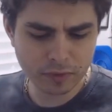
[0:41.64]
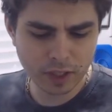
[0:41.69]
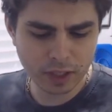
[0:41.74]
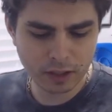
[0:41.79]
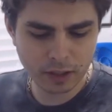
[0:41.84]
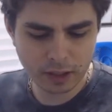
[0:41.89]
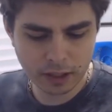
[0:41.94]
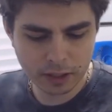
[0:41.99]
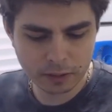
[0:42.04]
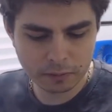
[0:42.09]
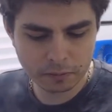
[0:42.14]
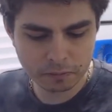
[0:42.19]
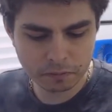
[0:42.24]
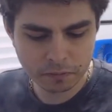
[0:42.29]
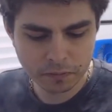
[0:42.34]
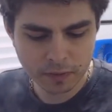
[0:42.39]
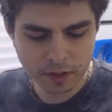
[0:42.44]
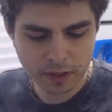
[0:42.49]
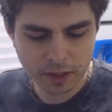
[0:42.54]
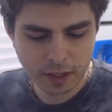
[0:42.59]
I
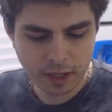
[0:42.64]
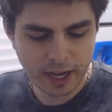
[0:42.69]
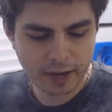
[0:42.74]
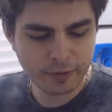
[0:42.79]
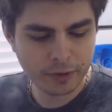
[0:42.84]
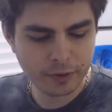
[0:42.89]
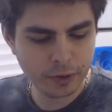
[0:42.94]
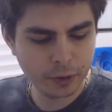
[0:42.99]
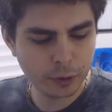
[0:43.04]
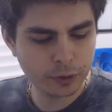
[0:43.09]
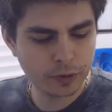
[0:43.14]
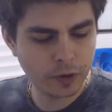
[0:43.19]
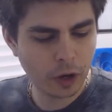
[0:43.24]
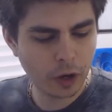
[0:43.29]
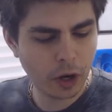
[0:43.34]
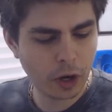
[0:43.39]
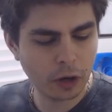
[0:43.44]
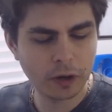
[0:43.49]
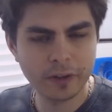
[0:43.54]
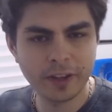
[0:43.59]
haven't used
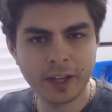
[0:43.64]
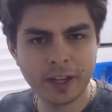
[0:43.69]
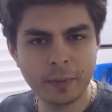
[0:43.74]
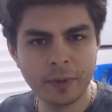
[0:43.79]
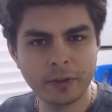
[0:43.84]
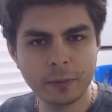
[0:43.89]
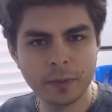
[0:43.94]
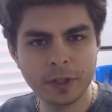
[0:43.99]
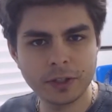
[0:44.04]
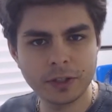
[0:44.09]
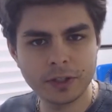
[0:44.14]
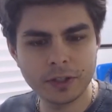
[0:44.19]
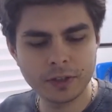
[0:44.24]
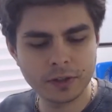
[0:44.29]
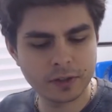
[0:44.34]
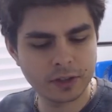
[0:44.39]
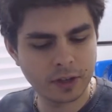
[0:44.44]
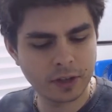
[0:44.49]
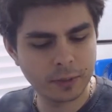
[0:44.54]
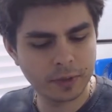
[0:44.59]
all of them as much
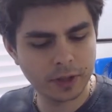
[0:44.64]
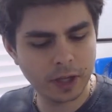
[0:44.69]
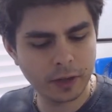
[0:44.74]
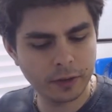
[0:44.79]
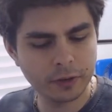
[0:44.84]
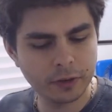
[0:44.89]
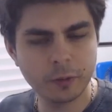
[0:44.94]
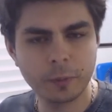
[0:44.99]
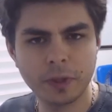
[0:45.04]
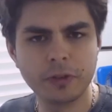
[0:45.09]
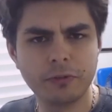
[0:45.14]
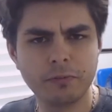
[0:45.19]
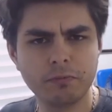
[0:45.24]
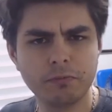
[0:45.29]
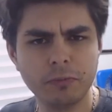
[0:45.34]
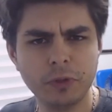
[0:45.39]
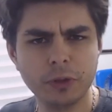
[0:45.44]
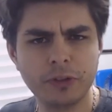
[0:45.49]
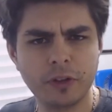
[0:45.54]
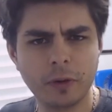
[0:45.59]
as some of the others, but
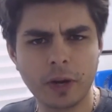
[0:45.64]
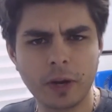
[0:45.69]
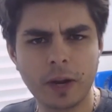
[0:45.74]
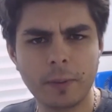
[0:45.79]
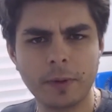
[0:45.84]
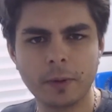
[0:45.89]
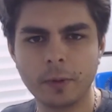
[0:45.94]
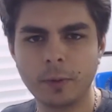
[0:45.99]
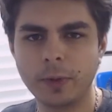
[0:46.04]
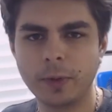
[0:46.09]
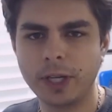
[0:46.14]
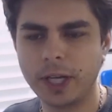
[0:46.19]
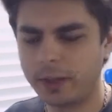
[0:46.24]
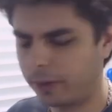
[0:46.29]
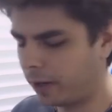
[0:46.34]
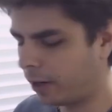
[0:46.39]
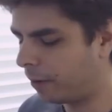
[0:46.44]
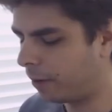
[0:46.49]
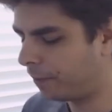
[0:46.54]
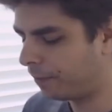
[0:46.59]
you'll see what I mean when we
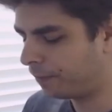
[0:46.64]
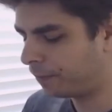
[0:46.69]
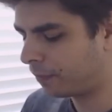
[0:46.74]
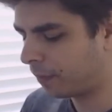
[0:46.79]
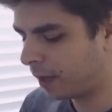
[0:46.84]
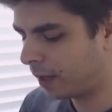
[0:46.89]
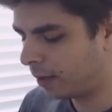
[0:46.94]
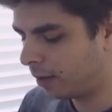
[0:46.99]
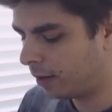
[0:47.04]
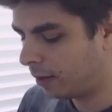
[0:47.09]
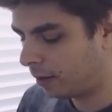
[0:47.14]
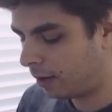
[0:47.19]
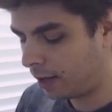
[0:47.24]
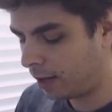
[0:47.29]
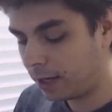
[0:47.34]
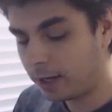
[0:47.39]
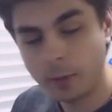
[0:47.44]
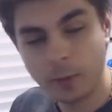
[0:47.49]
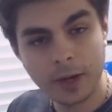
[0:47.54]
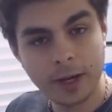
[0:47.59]
get there.
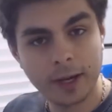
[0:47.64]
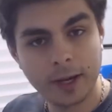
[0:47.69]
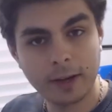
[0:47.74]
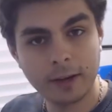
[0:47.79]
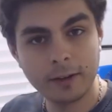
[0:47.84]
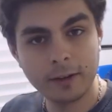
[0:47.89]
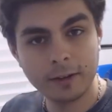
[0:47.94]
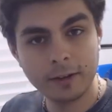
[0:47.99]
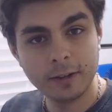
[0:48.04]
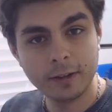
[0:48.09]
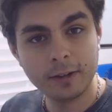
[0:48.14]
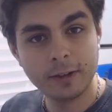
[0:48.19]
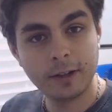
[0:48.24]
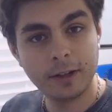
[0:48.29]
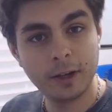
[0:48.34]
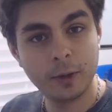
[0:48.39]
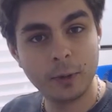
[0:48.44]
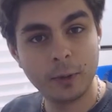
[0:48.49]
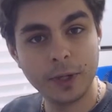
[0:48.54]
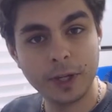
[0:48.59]
Anyway,
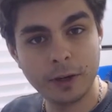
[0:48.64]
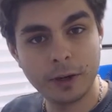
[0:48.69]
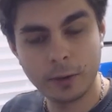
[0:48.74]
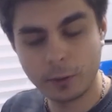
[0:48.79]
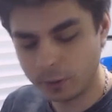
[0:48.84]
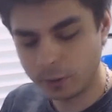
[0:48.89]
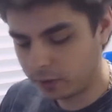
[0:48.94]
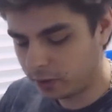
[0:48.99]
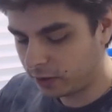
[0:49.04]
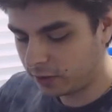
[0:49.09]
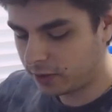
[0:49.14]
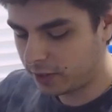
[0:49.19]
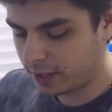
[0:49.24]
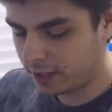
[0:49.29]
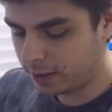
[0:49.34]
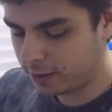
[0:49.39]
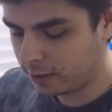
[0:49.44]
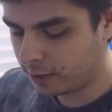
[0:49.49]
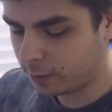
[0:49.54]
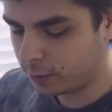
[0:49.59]
here we go.
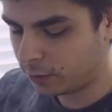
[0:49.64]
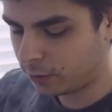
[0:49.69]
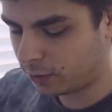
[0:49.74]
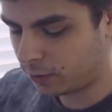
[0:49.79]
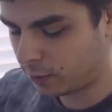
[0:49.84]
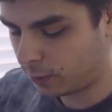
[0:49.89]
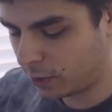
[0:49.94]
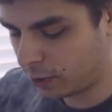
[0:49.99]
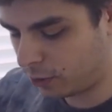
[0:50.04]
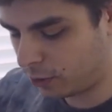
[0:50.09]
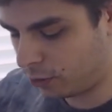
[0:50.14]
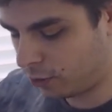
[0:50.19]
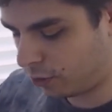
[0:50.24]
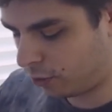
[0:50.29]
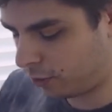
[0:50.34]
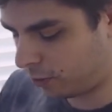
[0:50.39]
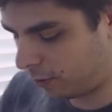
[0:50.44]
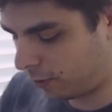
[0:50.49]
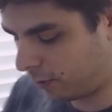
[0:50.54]
Nintendo Switch.